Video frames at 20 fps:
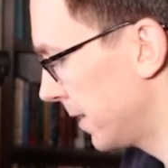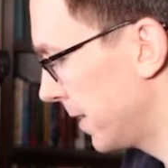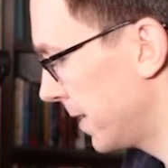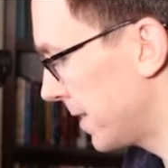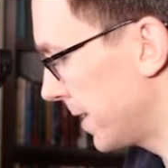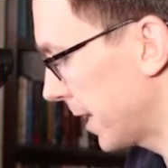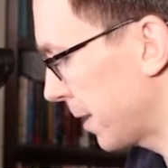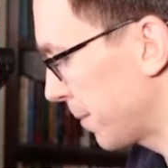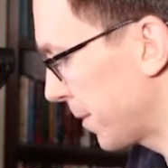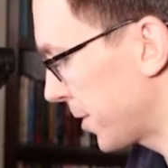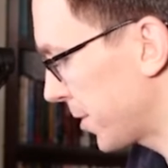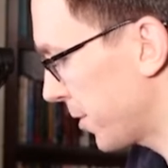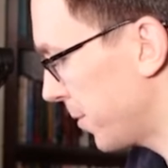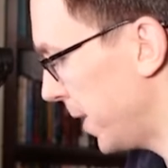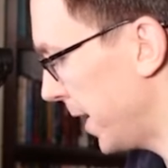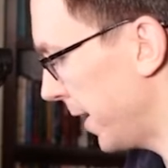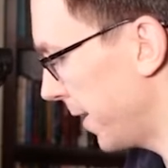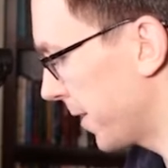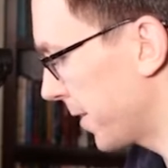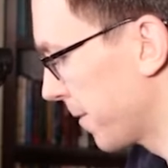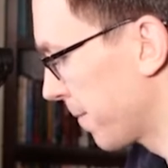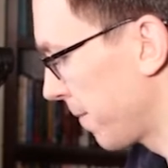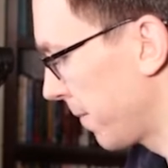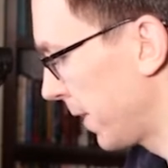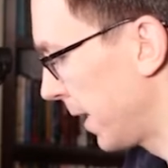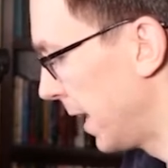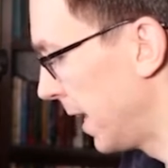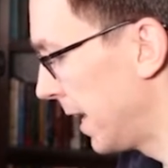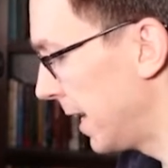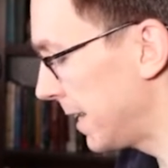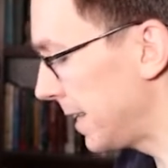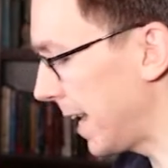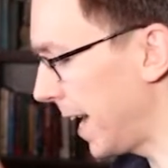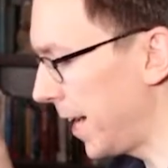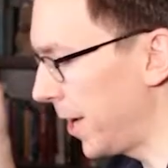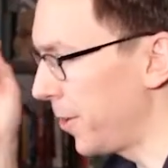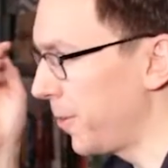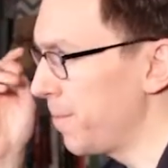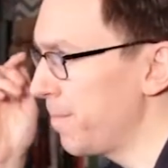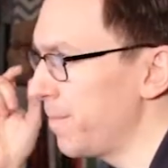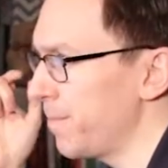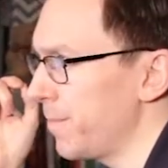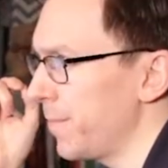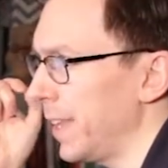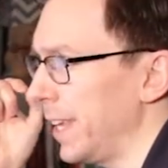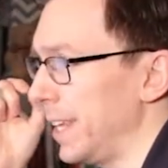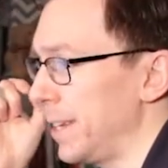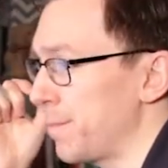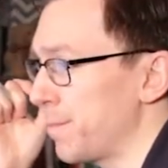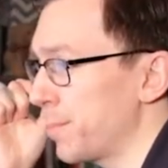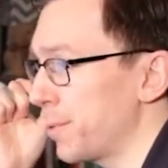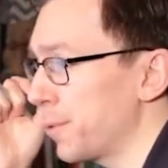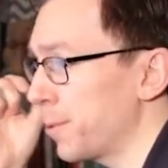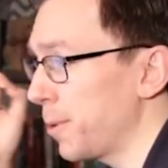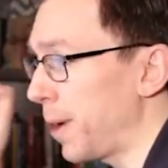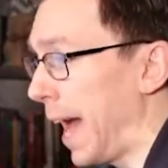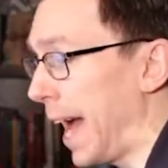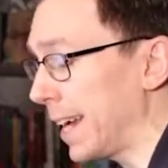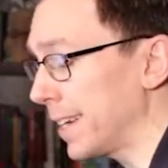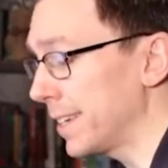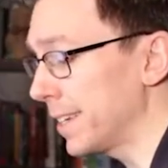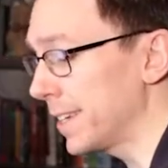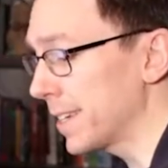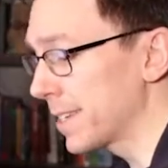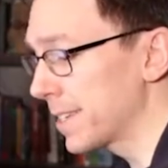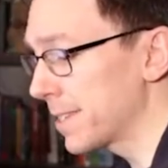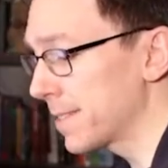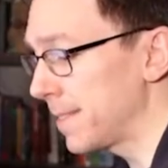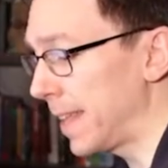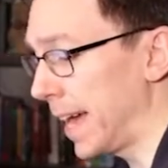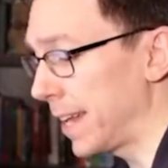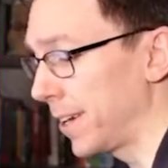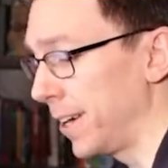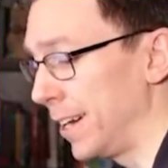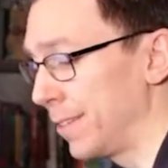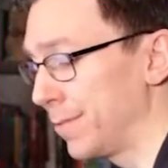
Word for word: sigma squared. Now, in practice, that